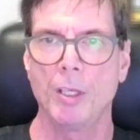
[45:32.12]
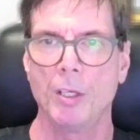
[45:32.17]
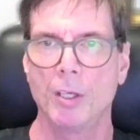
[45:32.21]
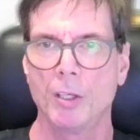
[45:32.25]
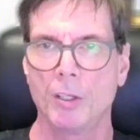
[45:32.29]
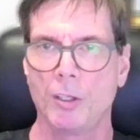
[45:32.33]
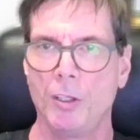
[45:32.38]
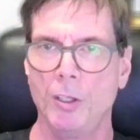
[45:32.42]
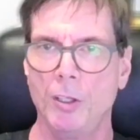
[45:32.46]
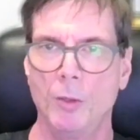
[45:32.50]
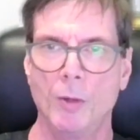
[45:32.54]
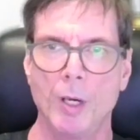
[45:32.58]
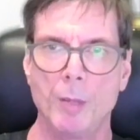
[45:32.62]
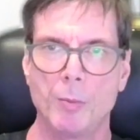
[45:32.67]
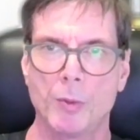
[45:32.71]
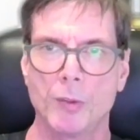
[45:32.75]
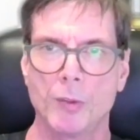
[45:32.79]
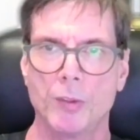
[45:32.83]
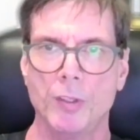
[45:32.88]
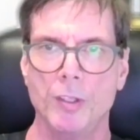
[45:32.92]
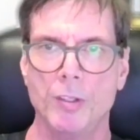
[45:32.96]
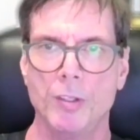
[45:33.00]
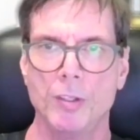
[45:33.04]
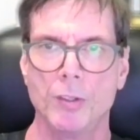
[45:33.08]
on QA
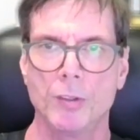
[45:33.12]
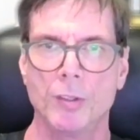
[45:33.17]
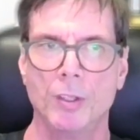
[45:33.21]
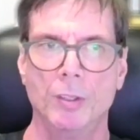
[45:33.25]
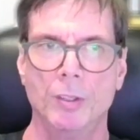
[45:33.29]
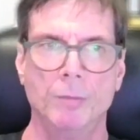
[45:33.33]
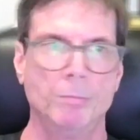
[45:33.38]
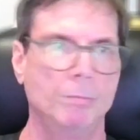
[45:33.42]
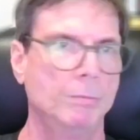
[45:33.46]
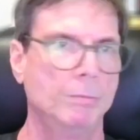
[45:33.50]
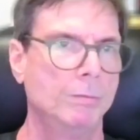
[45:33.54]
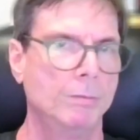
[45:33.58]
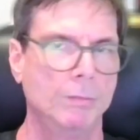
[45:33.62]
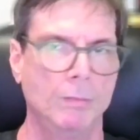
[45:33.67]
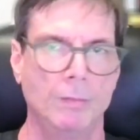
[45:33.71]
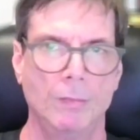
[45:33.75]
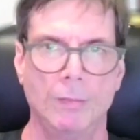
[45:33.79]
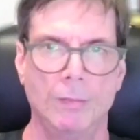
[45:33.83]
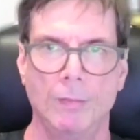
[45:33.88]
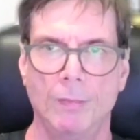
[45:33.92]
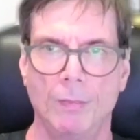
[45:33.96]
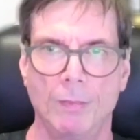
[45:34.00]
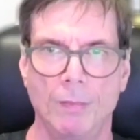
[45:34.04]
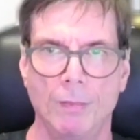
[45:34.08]
procedures.
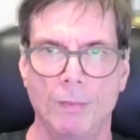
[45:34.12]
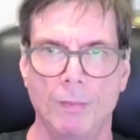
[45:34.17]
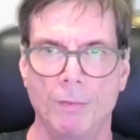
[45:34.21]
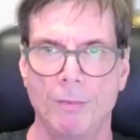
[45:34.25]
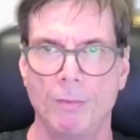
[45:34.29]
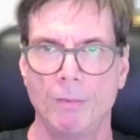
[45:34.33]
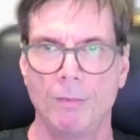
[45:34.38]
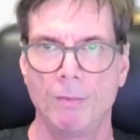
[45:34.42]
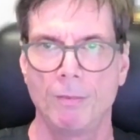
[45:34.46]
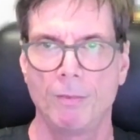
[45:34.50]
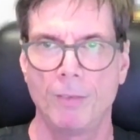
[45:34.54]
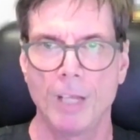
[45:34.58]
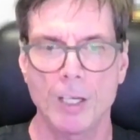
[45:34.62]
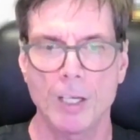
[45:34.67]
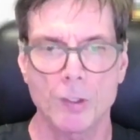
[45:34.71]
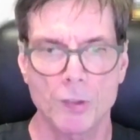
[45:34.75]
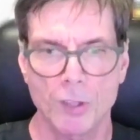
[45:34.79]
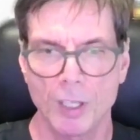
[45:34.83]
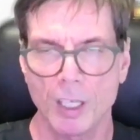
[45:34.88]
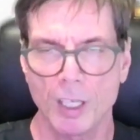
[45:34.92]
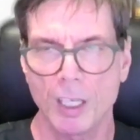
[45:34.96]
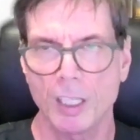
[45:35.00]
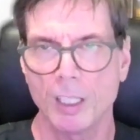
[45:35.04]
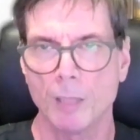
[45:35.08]

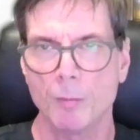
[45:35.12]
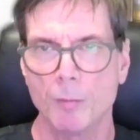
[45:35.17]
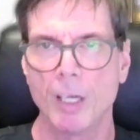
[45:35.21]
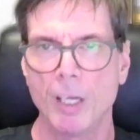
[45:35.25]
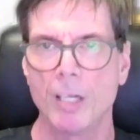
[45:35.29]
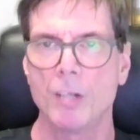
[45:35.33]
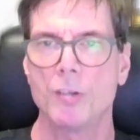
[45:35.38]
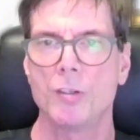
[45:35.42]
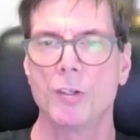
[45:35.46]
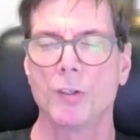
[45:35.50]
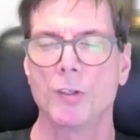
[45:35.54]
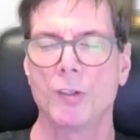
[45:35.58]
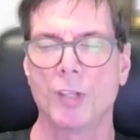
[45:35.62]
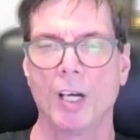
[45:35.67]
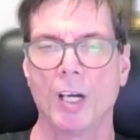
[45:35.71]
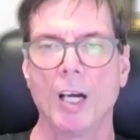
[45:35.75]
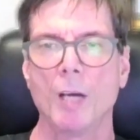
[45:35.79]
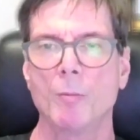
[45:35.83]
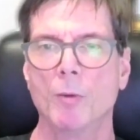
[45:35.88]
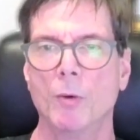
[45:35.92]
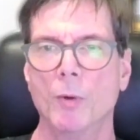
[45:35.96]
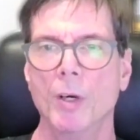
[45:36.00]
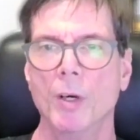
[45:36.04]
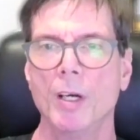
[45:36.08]
That's taking the manager's
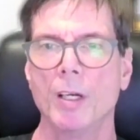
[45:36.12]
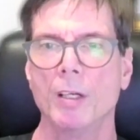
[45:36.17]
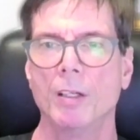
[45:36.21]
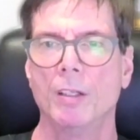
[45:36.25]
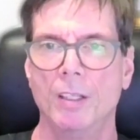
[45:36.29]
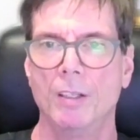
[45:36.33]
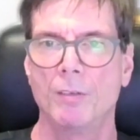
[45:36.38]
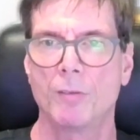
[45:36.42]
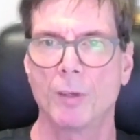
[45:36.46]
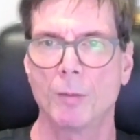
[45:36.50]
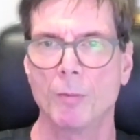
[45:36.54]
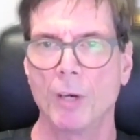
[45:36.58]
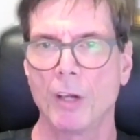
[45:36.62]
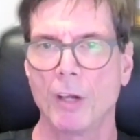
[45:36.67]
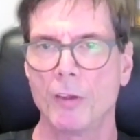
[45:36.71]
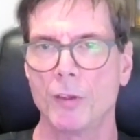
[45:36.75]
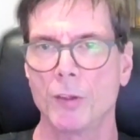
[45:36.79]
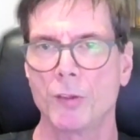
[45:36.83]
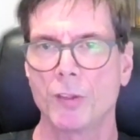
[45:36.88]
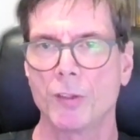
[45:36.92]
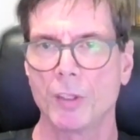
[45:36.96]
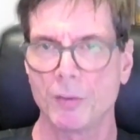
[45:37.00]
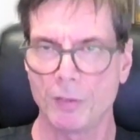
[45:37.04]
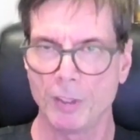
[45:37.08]
time away from
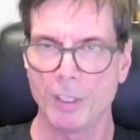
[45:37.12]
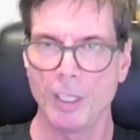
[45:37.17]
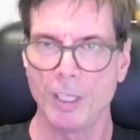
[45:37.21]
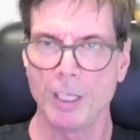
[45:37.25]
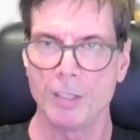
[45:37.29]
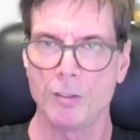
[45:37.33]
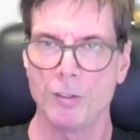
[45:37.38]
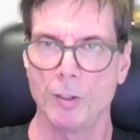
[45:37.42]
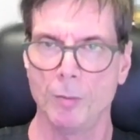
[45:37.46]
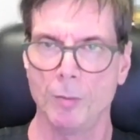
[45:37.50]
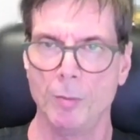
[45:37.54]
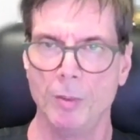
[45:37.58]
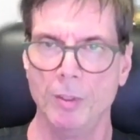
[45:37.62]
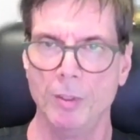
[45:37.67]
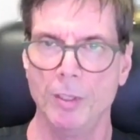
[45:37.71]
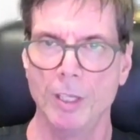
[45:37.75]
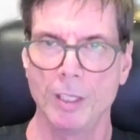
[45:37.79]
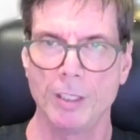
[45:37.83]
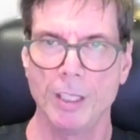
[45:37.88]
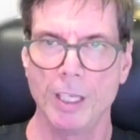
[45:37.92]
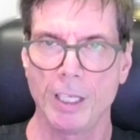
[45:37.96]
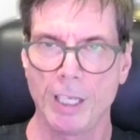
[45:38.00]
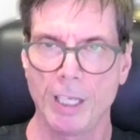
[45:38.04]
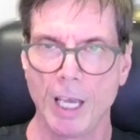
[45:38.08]
other stuff that
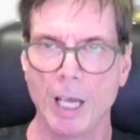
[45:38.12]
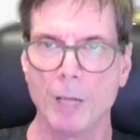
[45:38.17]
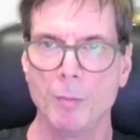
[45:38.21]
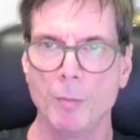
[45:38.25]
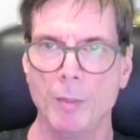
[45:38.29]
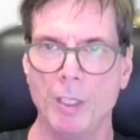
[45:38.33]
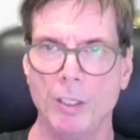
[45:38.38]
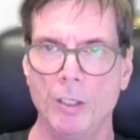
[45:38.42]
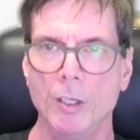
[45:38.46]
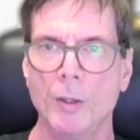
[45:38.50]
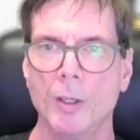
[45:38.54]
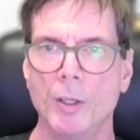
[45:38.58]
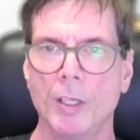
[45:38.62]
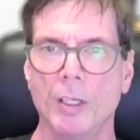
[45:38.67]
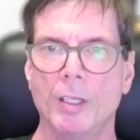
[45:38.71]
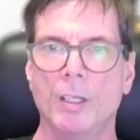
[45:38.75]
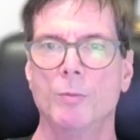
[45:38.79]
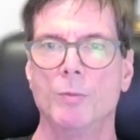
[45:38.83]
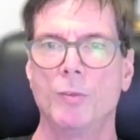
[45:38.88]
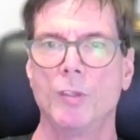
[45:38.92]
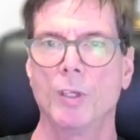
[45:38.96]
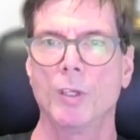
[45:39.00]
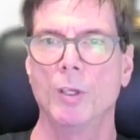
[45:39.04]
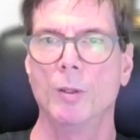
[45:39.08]
they can be doing.
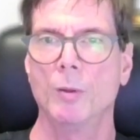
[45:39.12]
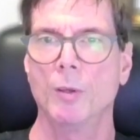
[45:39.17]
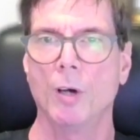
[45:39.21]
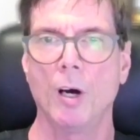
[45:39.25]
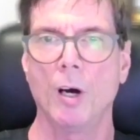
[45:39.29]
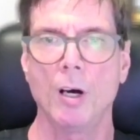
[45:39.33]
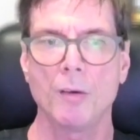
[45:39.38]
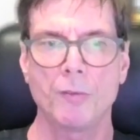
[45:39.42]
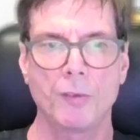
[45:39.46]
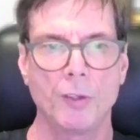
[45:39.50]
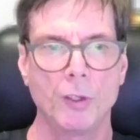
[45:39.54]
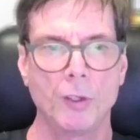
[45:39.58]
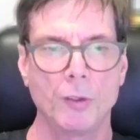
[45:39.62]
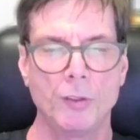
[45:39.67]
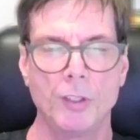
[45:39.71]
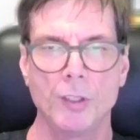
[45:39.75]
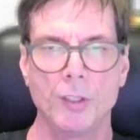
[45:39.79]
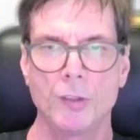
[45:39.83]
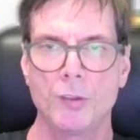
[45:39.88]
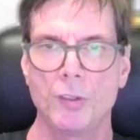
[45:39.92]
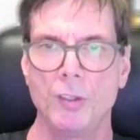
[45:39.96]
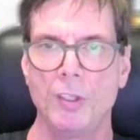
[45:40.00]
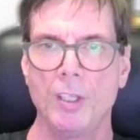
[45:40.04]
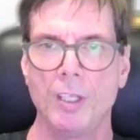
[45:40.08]
So offload
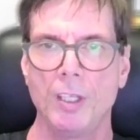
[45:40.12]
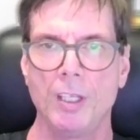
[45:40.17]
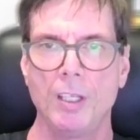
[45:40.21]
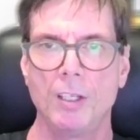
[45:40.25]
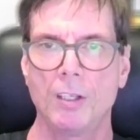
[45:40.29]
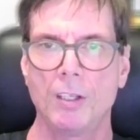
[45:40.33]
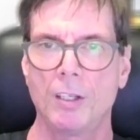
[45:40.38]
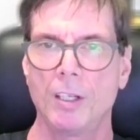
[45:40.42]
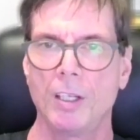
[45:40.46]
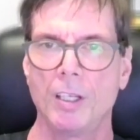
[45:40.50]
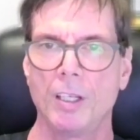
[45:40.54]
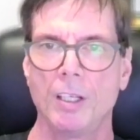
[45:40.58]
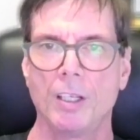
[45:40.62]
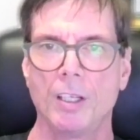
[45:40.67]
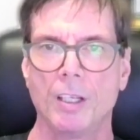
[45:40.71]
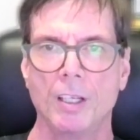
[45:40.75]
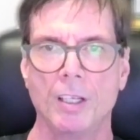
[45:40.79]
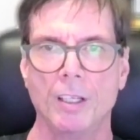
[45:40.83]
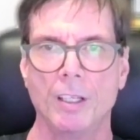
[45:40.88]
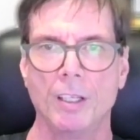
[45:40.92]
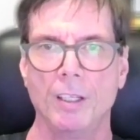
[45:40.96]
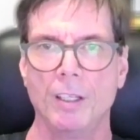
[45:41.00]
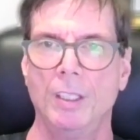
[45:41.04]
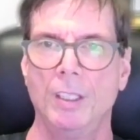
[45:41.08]
this to the e-learning,
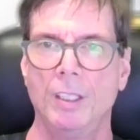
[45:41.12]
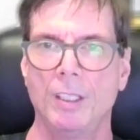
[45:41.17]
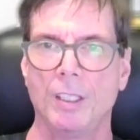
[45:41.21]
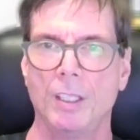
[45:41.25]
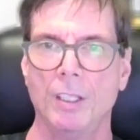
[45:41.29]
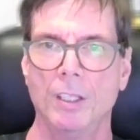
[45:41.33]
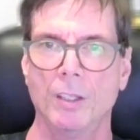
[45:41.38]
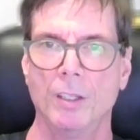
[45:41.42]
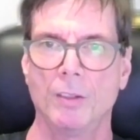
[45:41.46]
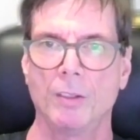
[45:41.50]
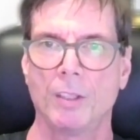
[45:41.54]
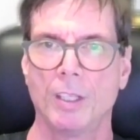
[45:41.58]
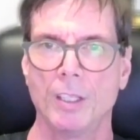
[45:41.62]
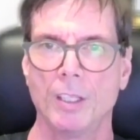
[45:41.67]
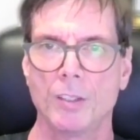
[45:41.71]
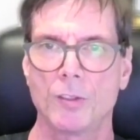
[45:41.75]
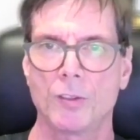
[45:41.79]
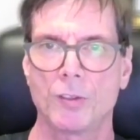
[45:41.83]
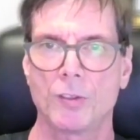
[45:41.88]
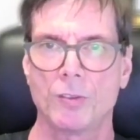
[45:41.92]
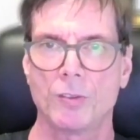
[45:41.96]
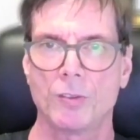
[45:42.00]
and that's